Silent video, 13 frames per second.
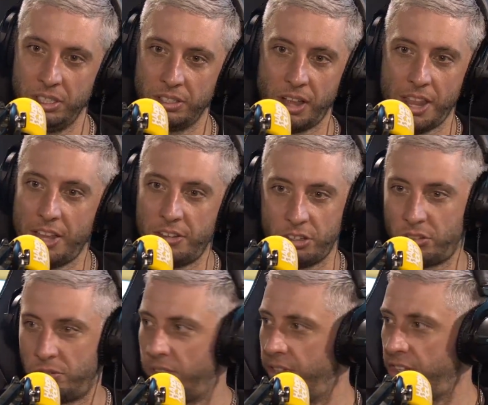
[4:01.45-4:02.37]
Like
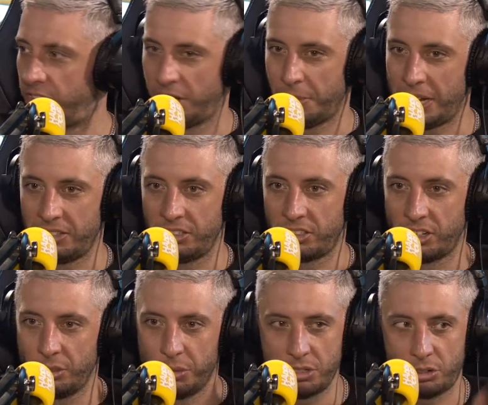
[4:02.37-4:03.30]
this is an amazing
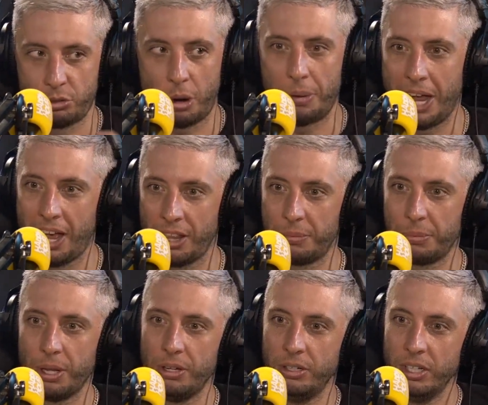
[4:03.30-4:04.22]
song, we'll just drop it out of the
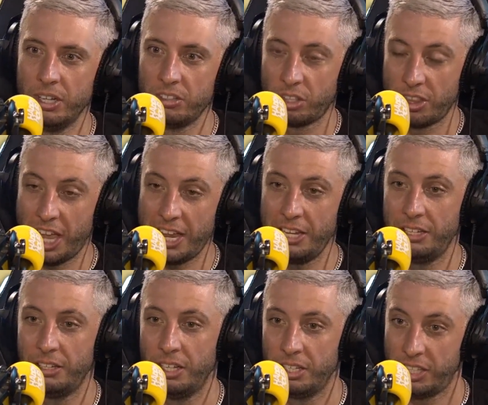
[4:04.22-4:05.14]
blue. So
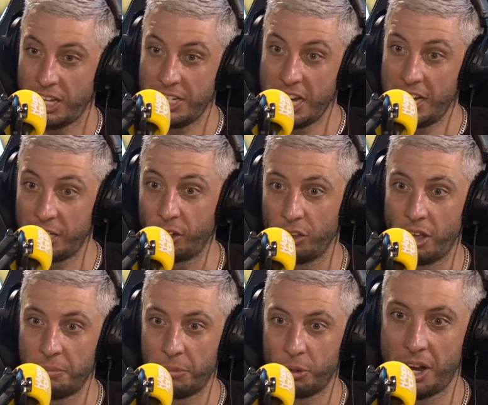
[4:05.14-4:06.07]
they nearly got
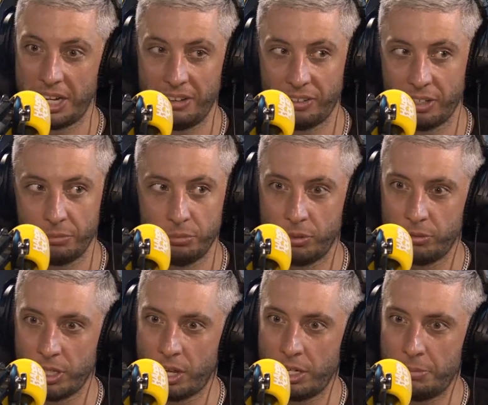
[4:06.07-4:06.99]
number even
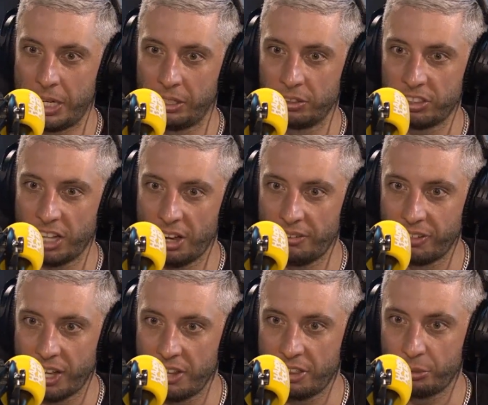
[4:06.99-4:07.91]
with only being on sale for
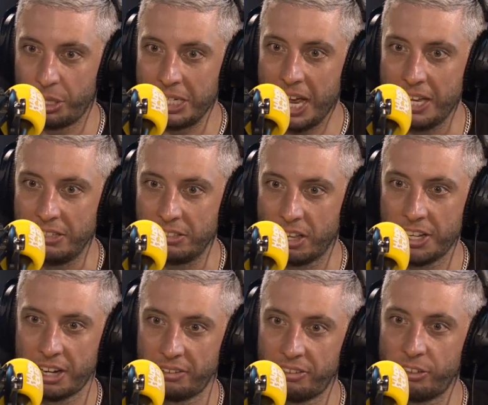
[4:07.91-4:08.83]
like 3 days. I'd
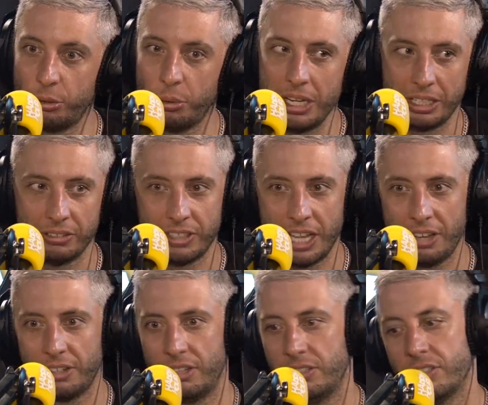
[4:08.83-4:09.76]
had a full week of
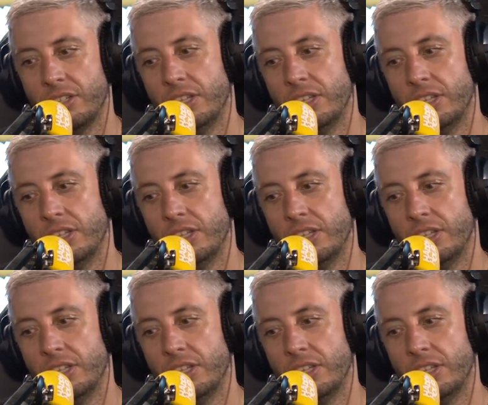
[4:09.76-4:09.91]
downloads.